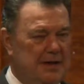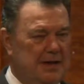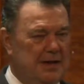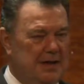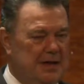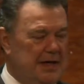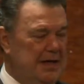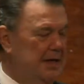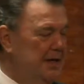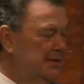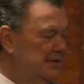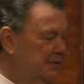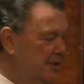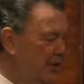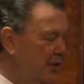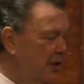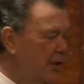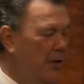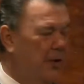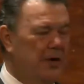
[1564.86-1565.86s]
He is the
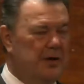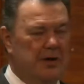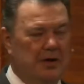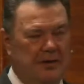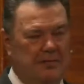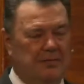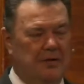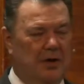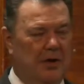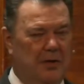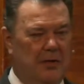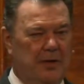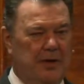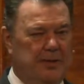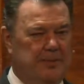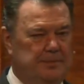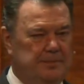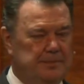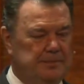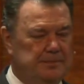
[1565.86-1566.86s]
Lord of
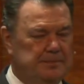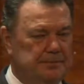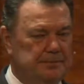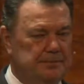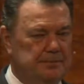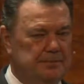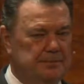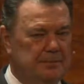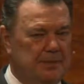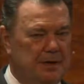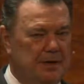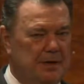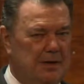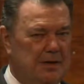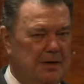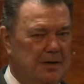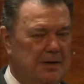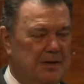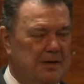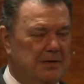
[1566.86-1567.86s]
glory
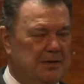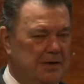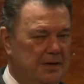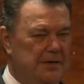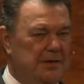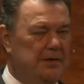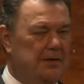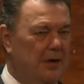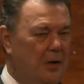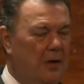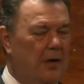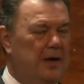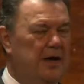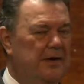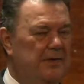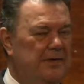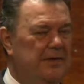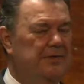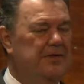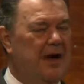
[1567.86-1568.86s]
to the glory
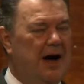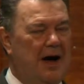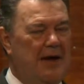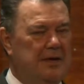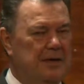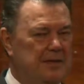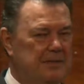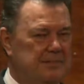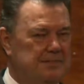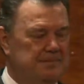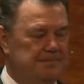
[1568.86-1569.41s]
of the Father.